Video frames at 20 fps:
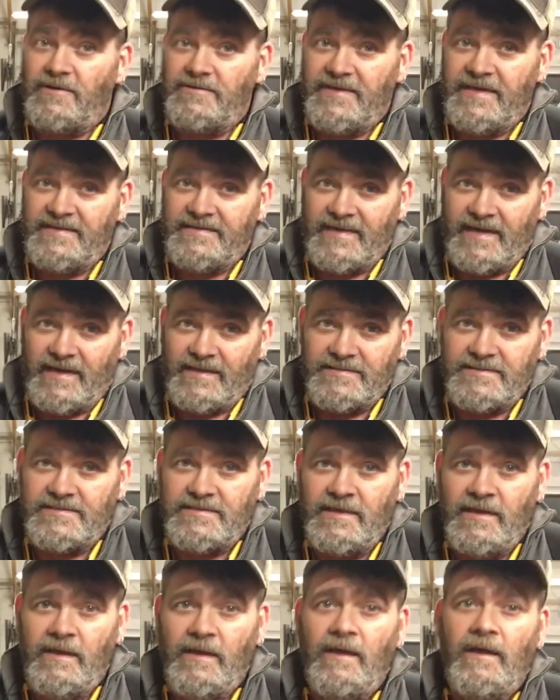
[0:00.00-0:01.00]
detents
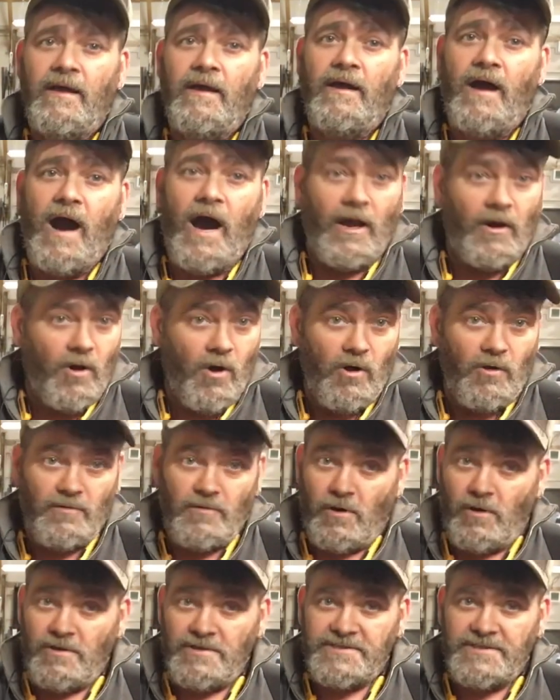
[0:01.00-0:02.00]
on all,
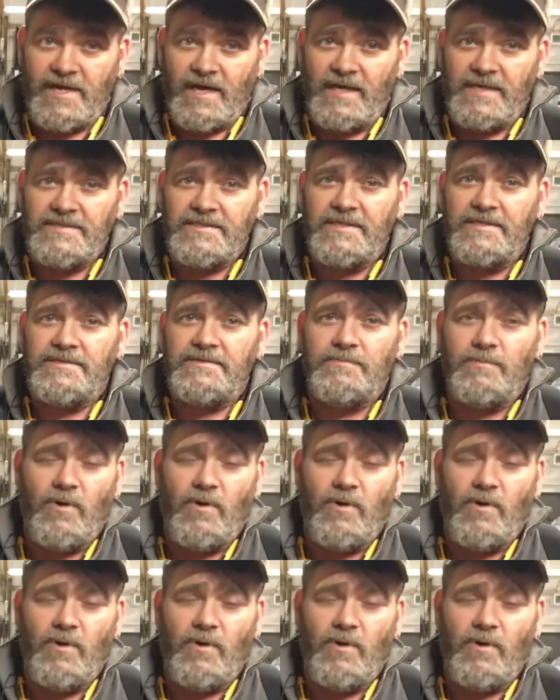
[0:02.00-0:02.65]
all sizes.